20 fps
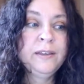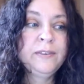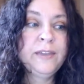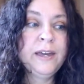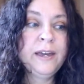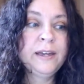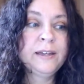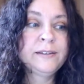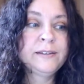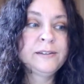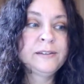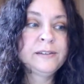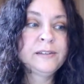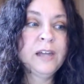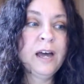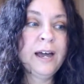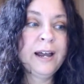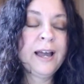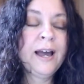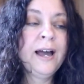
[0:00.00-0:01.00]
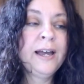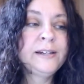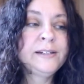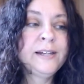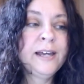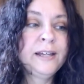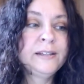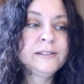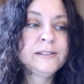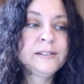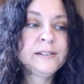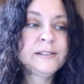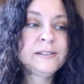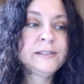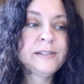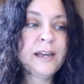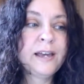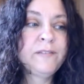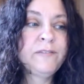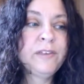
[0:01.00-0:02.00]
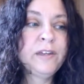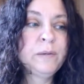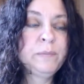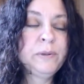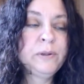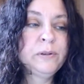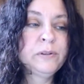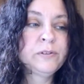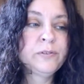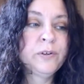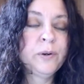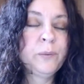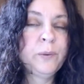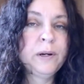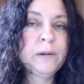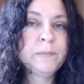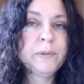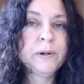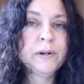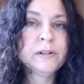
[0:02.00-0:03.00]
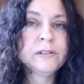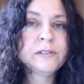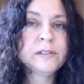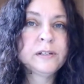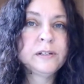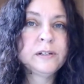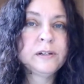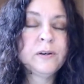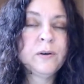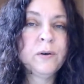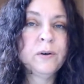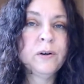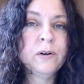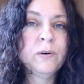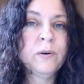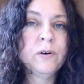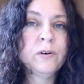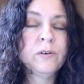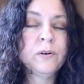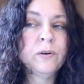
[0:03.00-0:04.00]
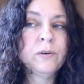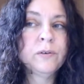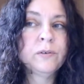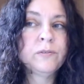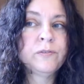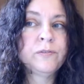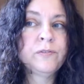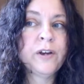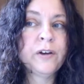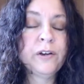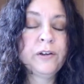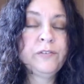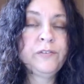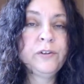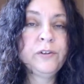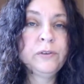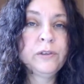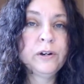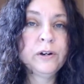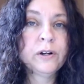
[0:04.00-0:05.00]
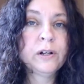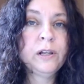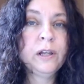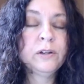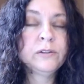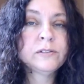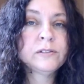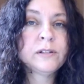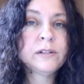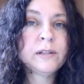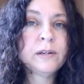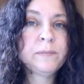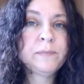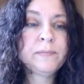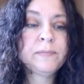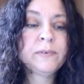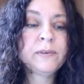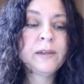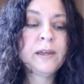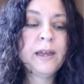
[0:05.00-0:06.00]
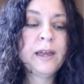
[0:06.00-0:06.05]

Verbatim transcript: They, that kind tends to save the abuse for one person or, or very few that are close to them.